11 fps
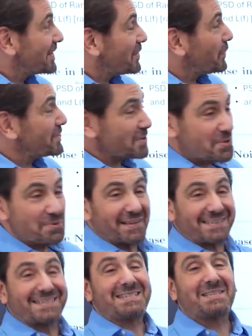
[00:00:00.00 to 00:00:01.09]
when you're doing a
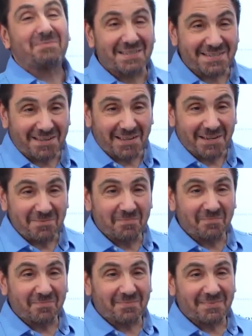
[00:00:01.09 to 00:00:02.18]
system design,
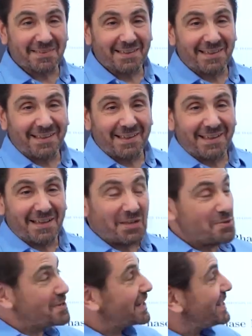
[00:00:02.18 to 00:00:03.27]

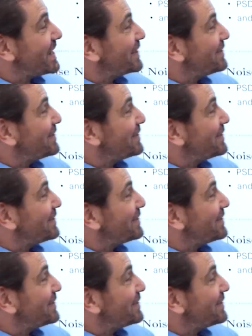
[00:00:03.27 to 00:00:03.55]
you can take